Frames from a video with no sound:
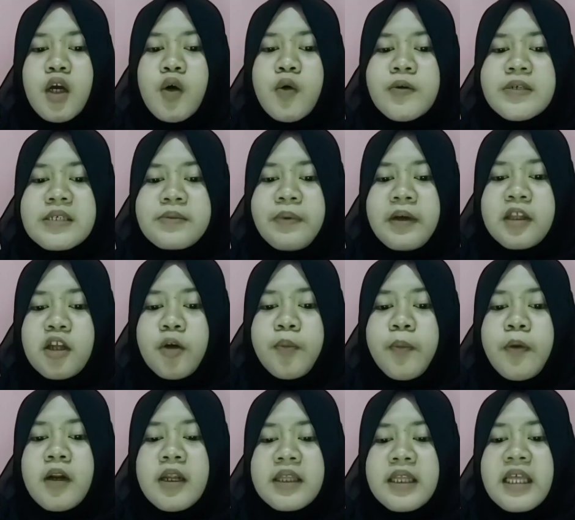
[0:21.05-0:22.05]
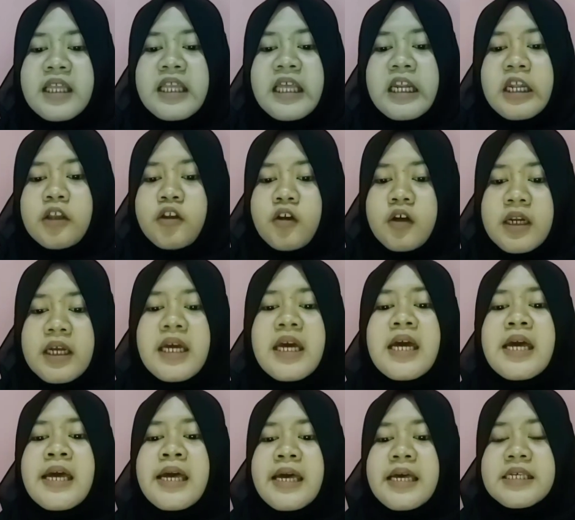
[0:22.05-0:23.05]
whose metropolitan
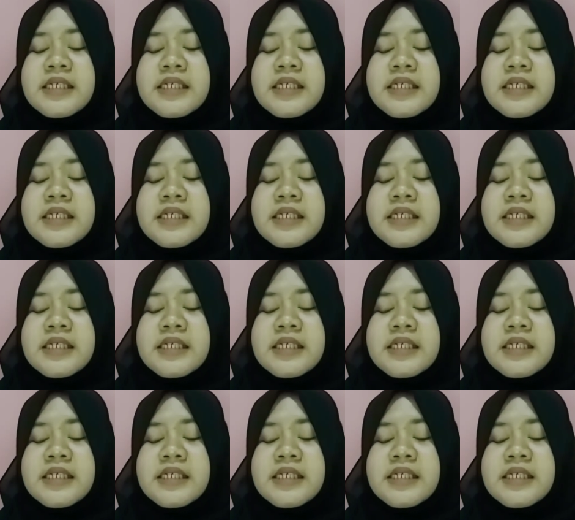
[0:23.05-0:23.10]
territory